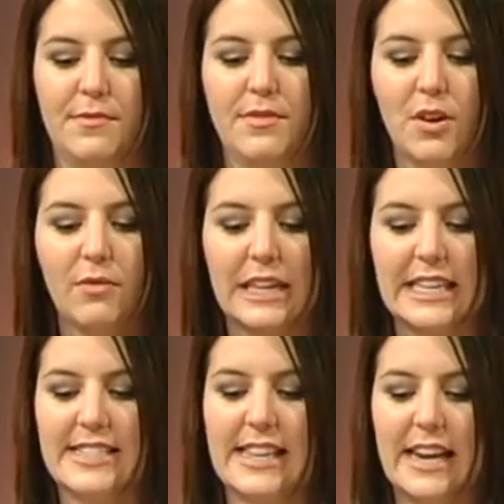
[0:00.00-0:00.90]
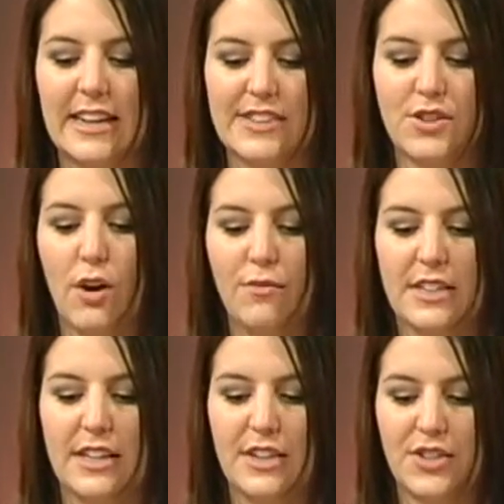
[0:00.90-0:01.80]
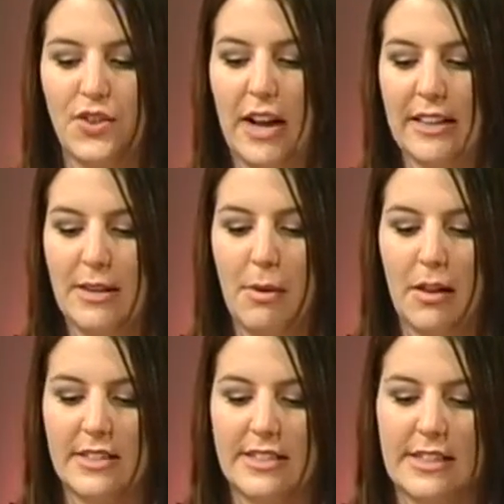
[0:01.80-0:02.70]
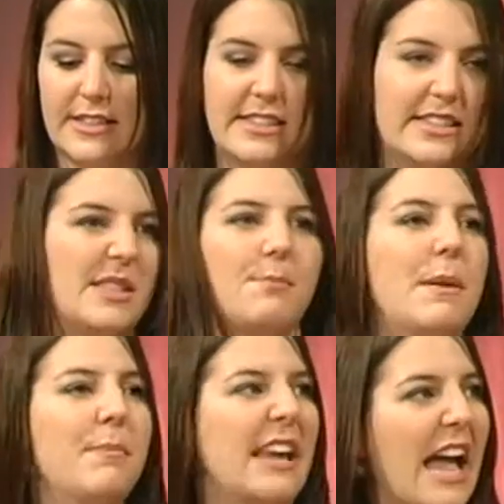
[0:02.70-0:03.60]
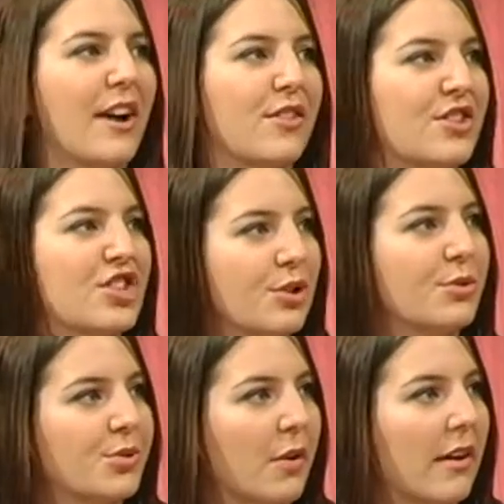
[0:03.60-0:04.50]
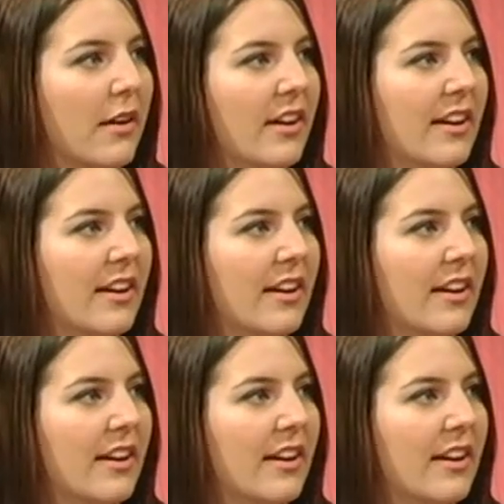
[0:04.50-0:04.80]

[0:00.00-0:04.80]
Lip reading: not really seen as often in Australian politics is the pimping out of the children